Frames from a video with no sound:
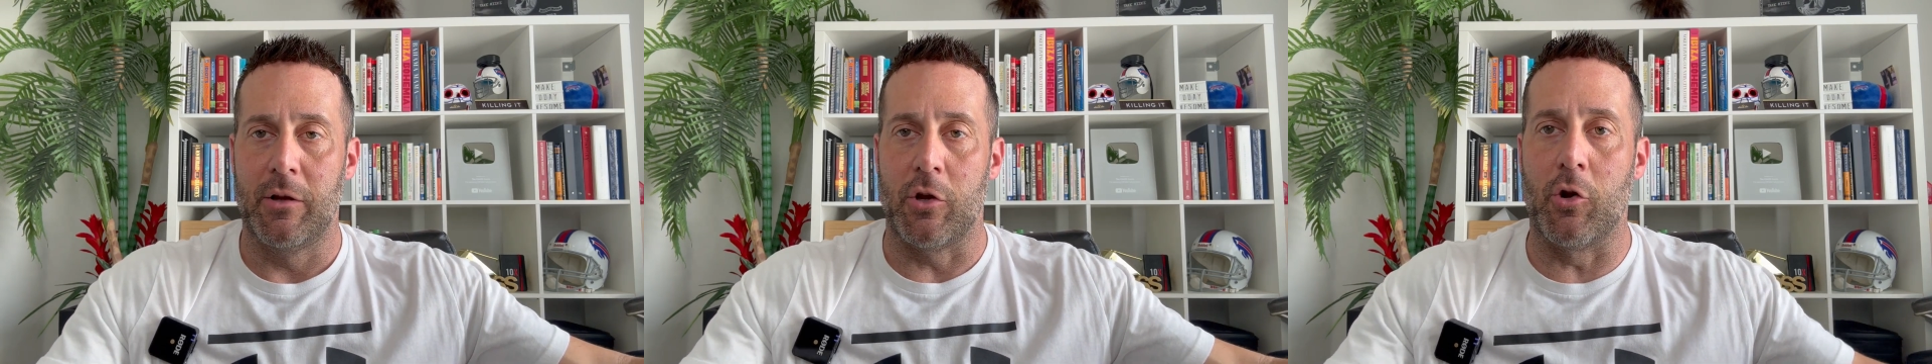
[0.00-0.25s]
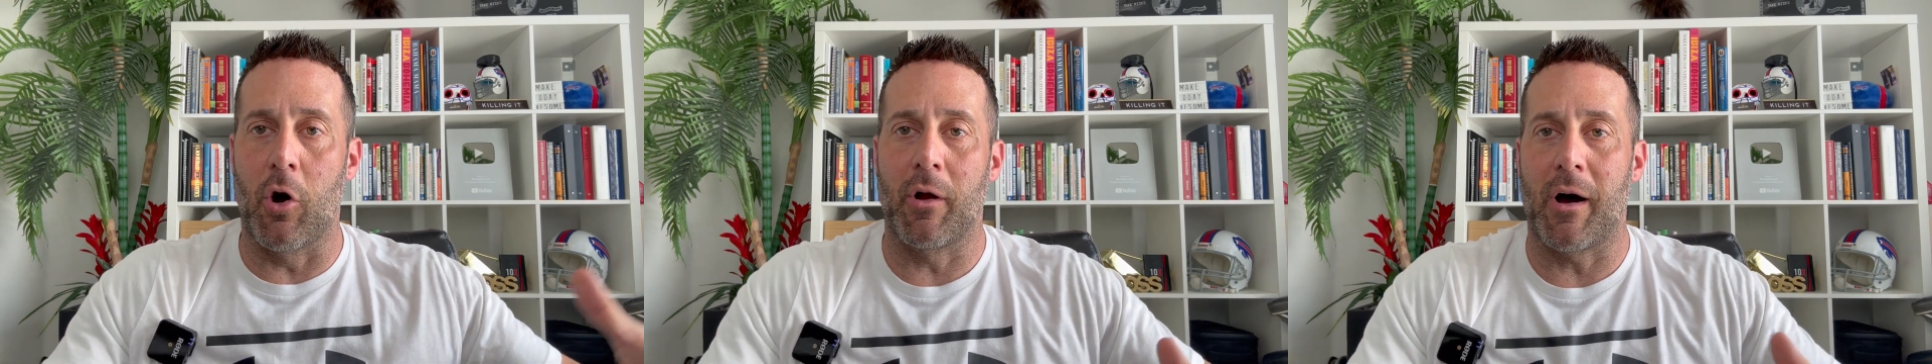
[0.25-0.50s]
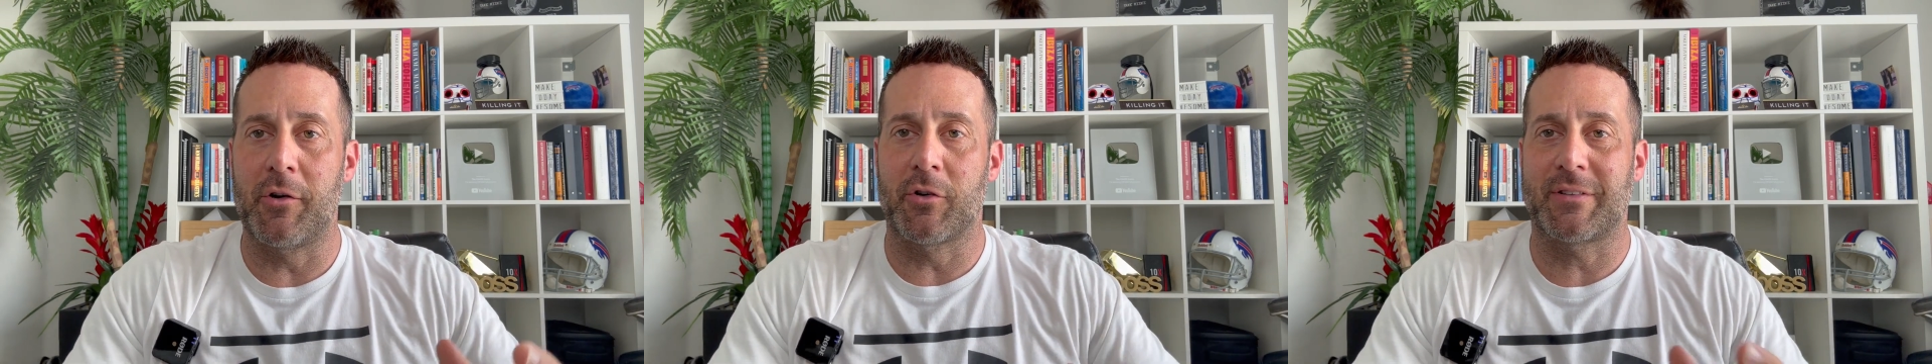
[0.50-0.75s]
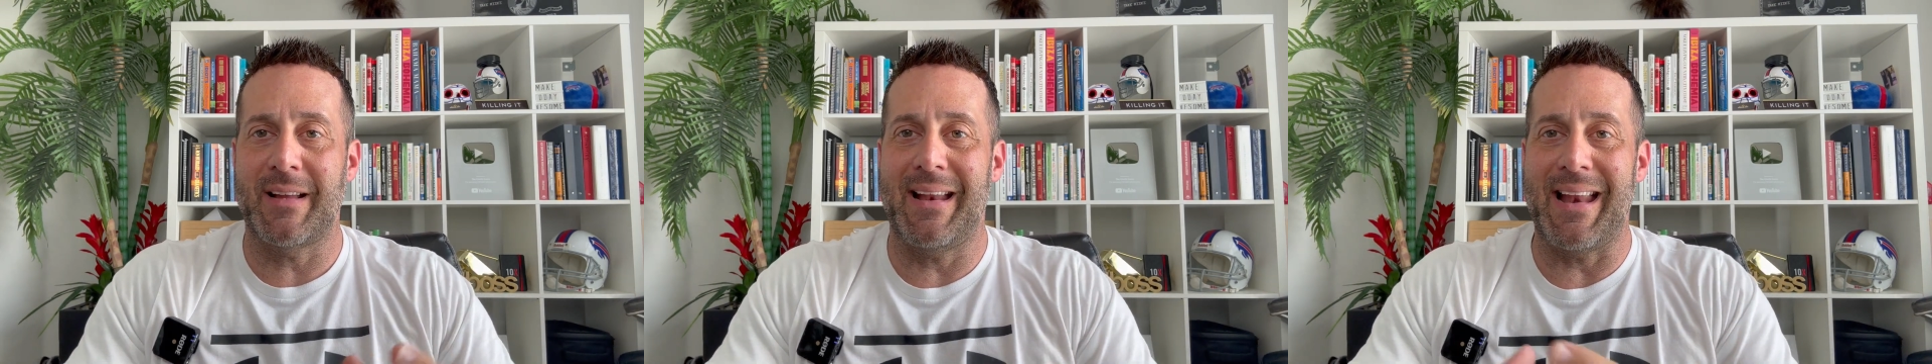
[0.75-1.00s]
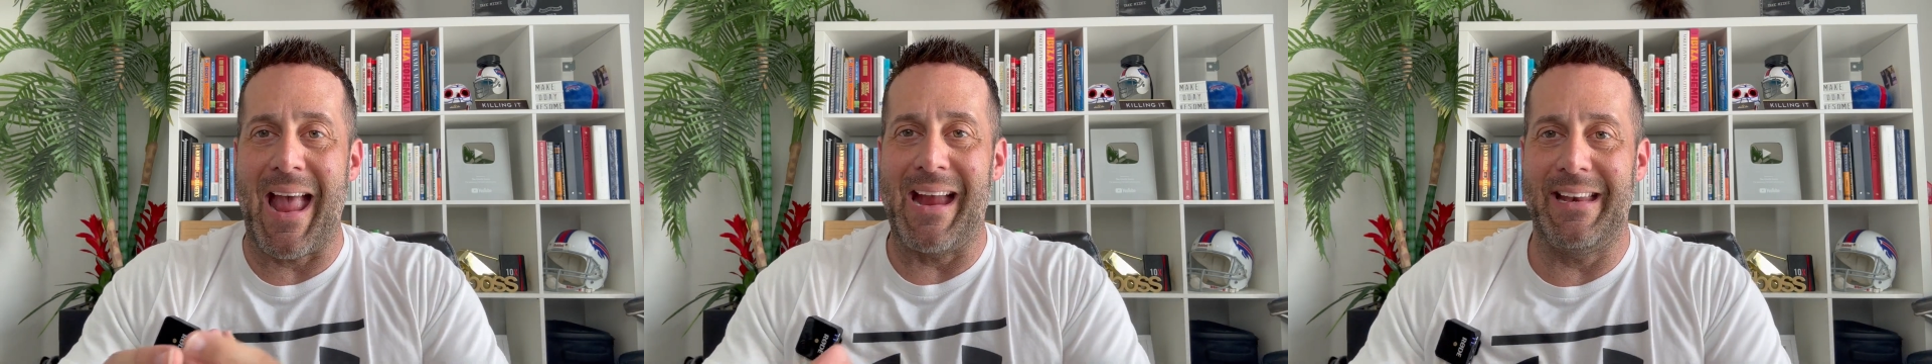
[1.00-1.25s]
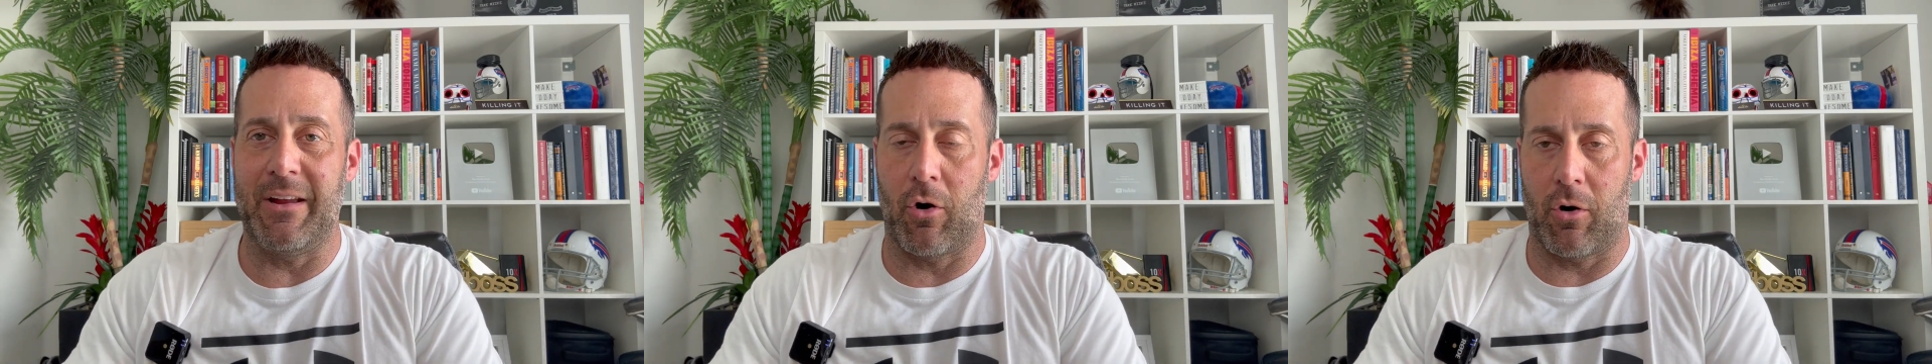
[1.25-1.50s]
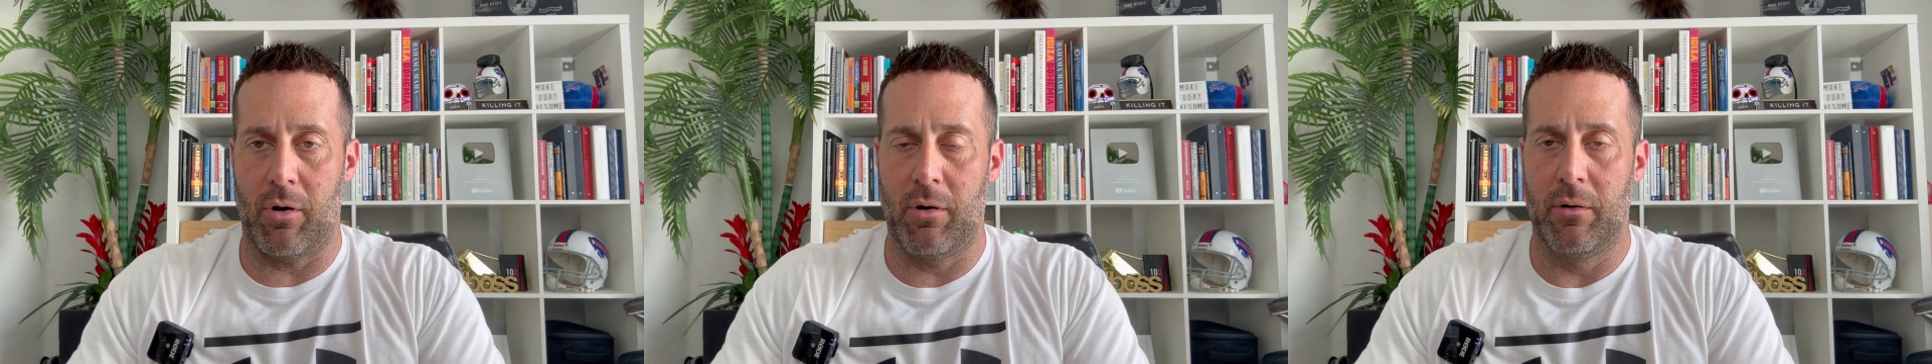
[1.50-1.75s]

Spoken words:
you don't understand ADR,